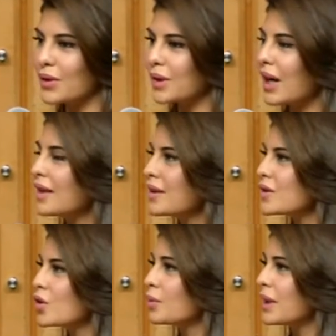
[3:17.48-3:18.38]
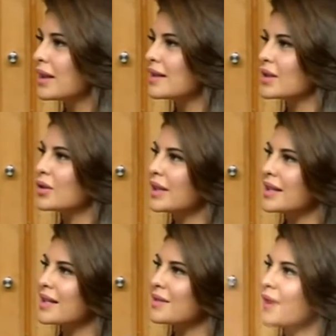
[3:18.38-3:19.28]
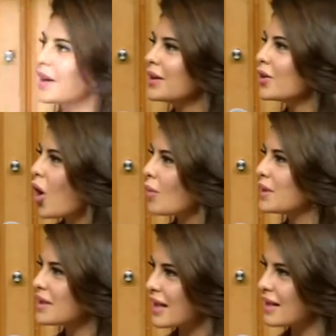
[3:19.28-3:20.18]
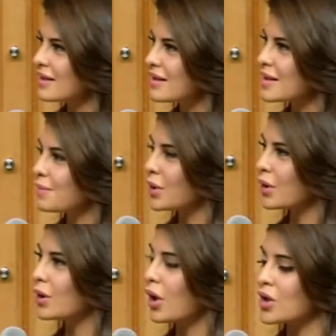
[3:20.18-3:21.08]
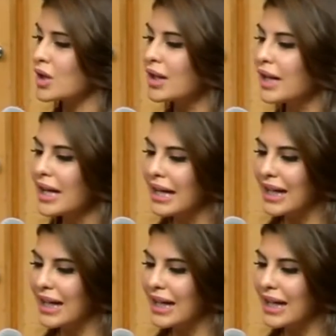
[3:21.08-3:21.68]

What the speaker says: So yeah, there's so many things, it's very common sense, it's pure logic.